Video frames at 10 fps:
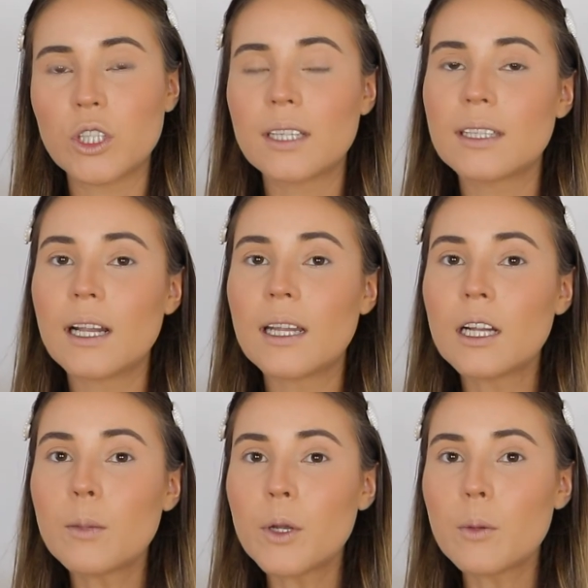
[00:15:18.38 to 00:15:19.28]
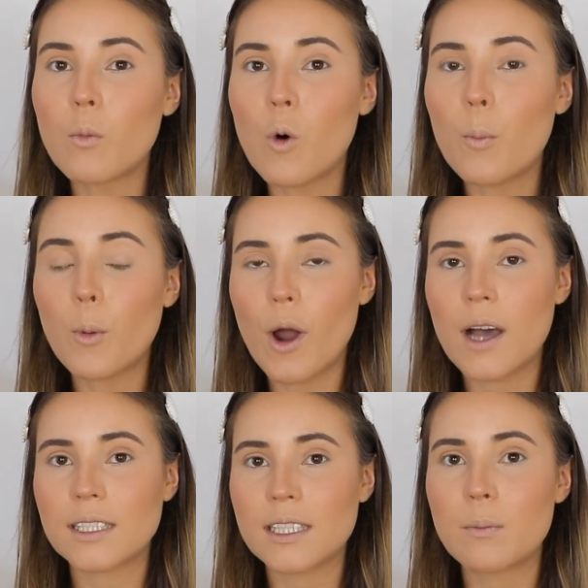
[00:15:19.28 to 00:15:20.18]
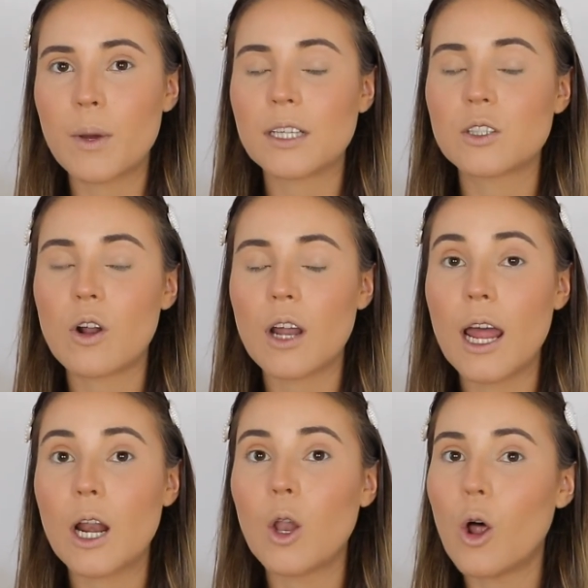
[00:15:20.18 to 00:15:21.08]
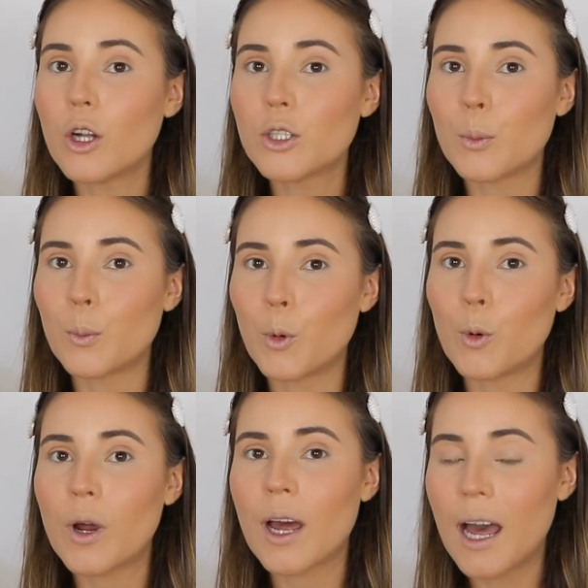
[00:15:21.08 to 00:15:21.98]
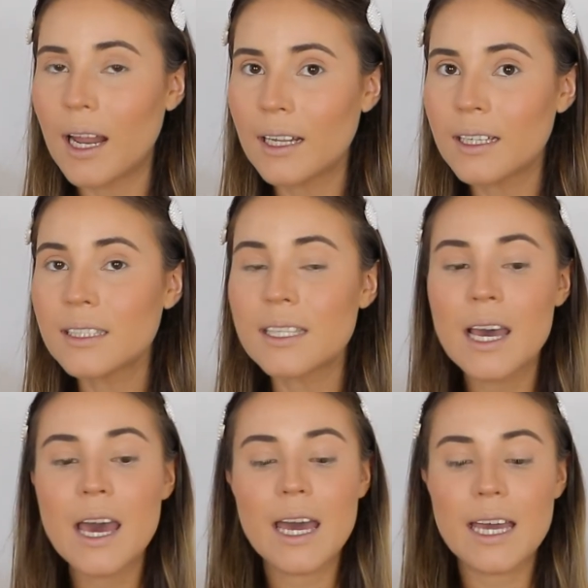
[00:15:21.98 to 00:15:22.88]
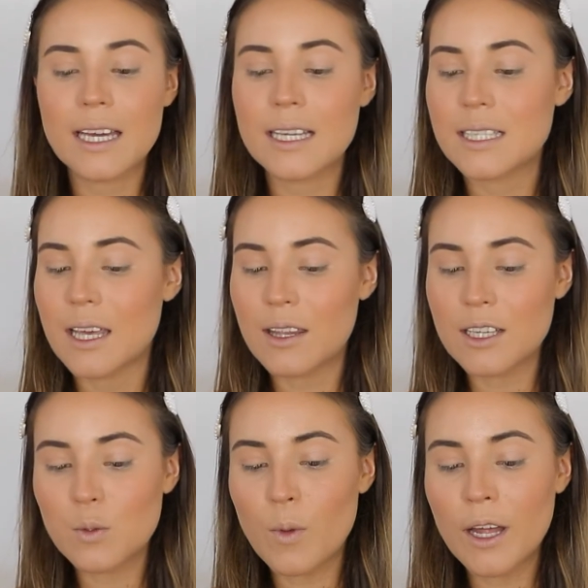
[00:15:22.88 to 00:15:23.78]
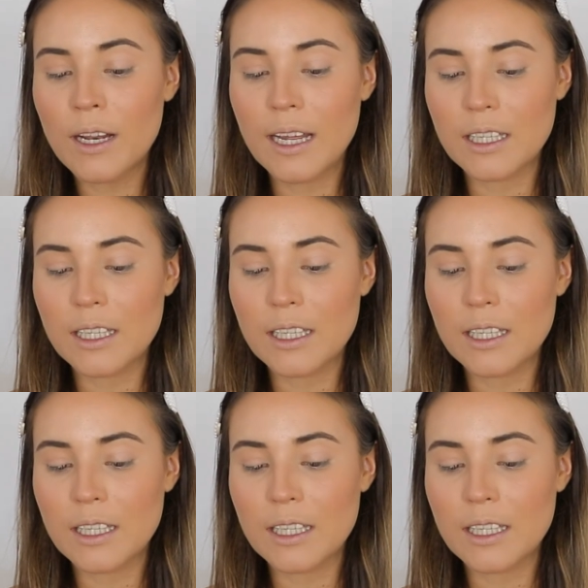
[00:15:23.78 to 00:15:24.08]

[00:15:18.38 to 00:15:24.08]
is a little bit more pricey but it's got a lot more colors, is this one.